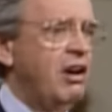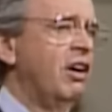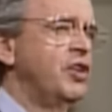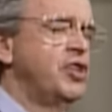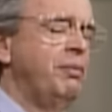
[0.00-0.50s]

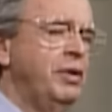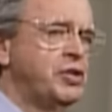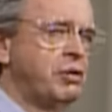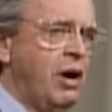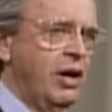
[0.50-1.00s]
hardship, and
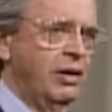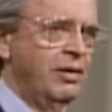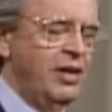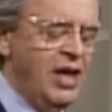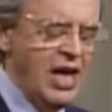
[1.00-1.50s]
trial,
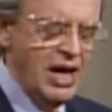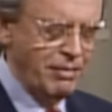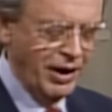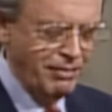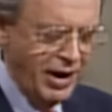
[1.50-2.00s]

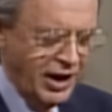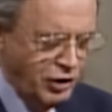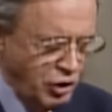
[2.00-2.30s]
but a man